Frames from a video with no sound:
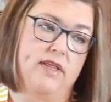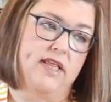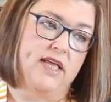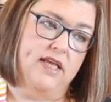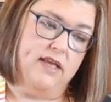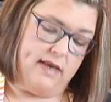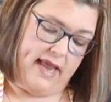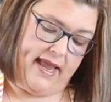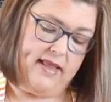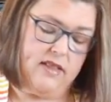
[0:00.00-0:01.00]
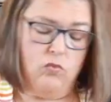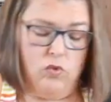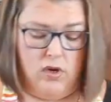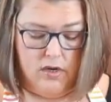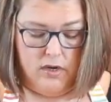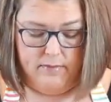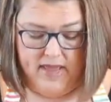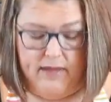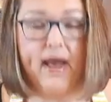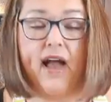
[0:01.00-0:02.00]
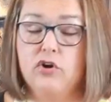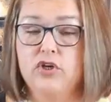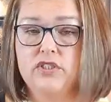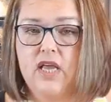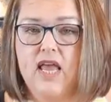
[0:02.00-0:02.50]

and then add the water and make a pie crust.